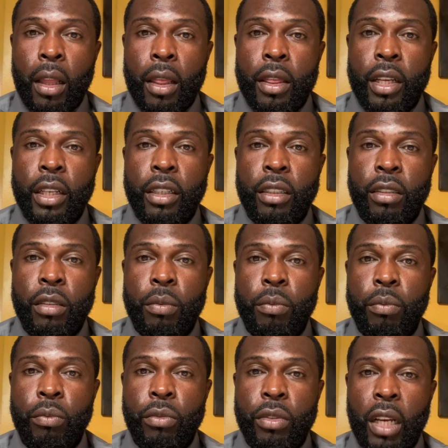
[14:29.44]
These
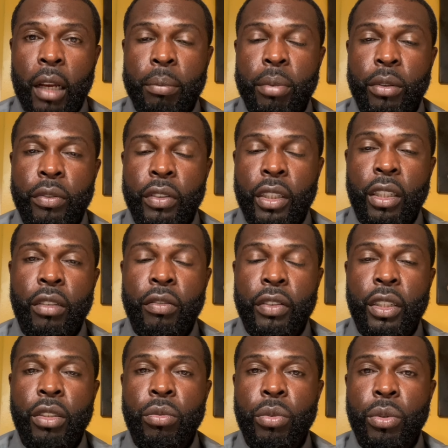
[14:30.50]
type of
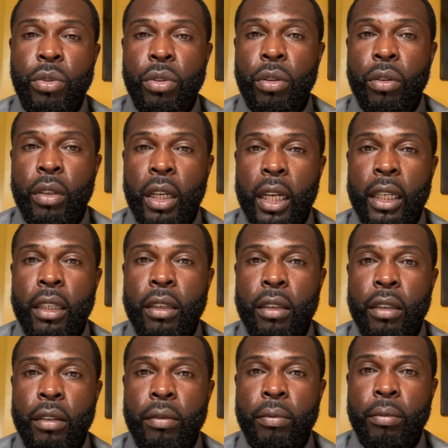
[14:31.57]
individuals are not
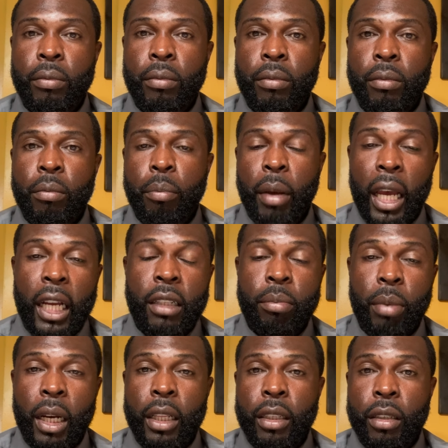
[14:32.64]
backed
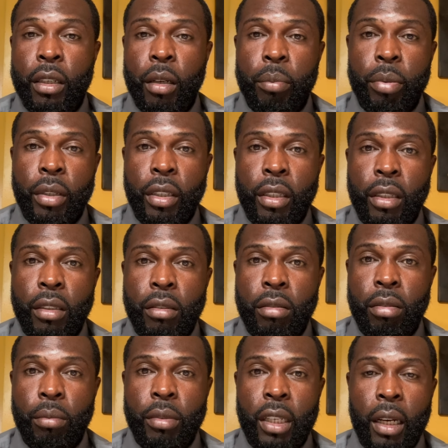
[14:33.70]
by the company.
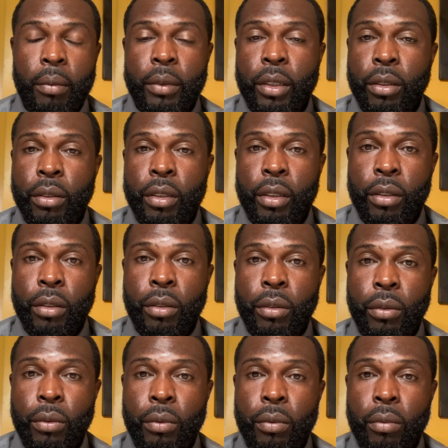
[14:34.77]
Sometimes they're on their
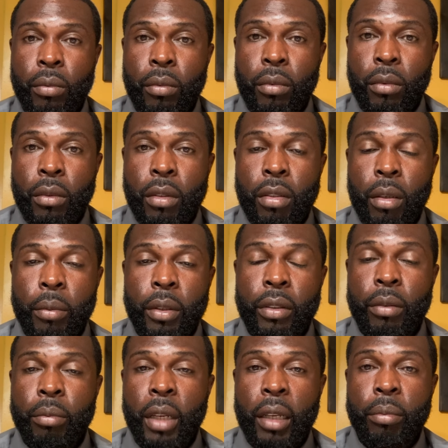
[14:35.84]
own. Some of
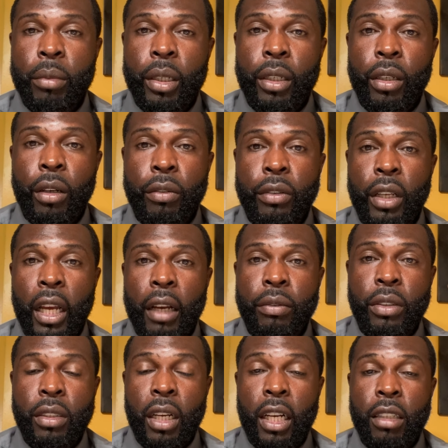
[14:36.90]
them make money off the
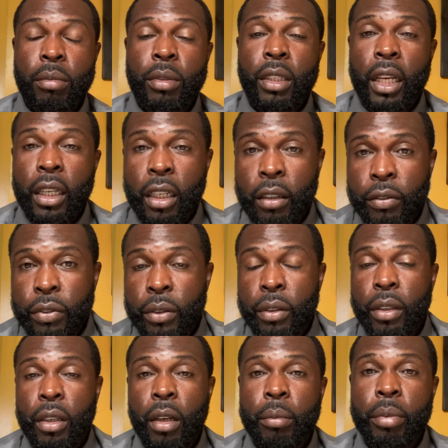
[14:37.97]
advertisements that come from the
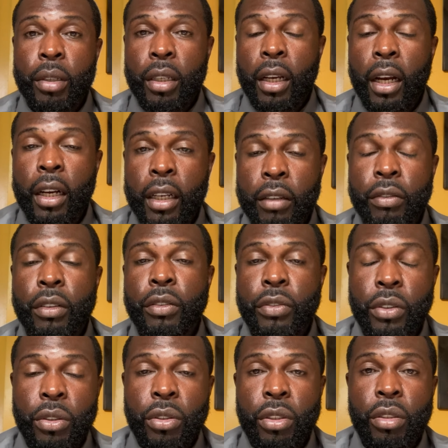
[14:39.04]
company. However, if
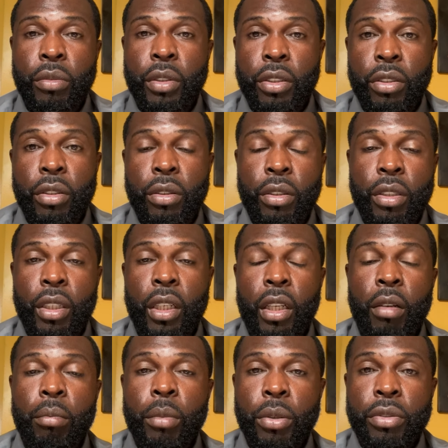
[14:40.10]
you do your research,
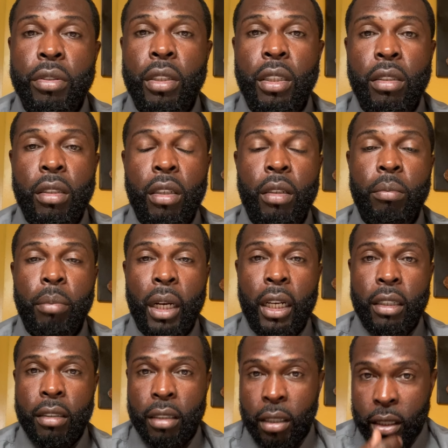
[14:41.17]
most of these
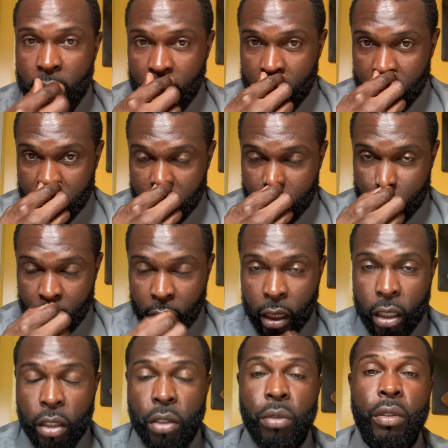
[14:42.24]
unboxing channels
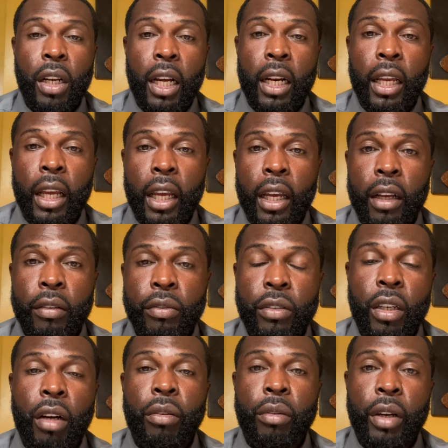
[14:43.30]
do not have
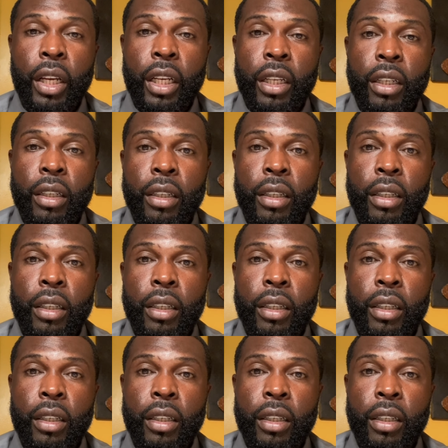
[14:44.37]
direct